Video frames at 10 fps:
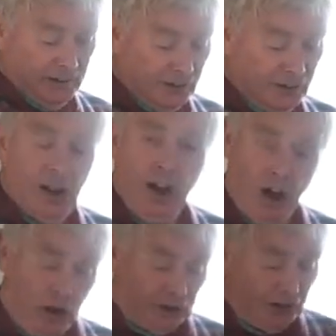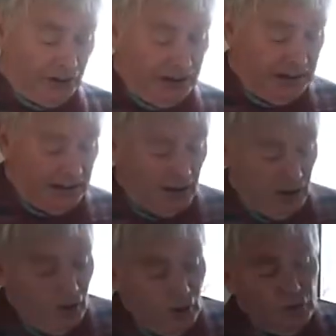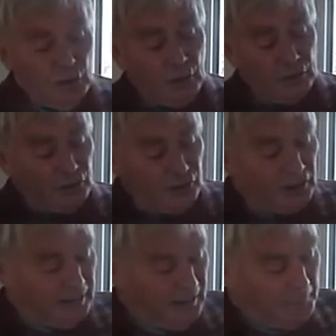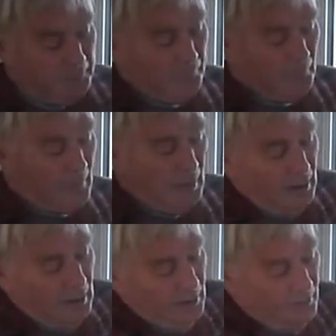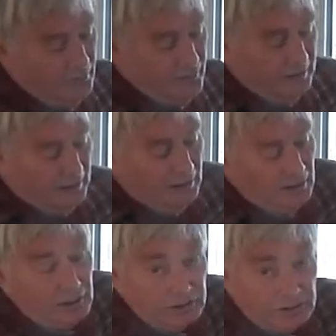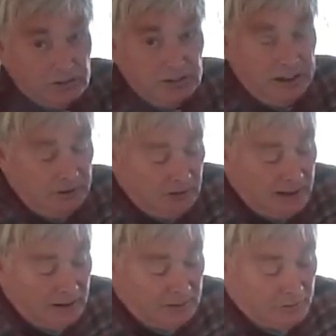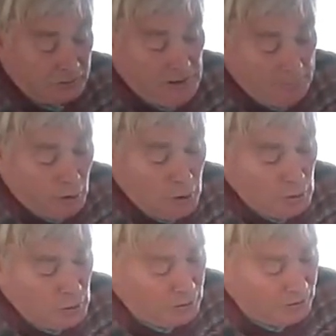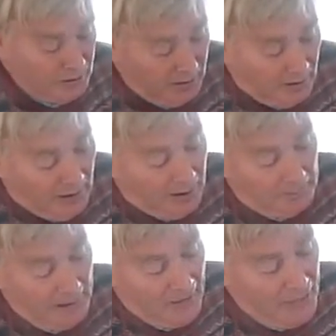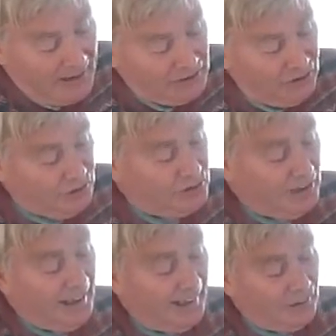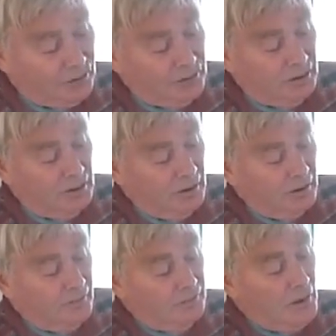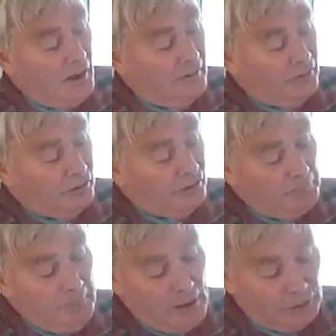here, you can see the D-ring, the ripcord, and that is attached via this Bowden cable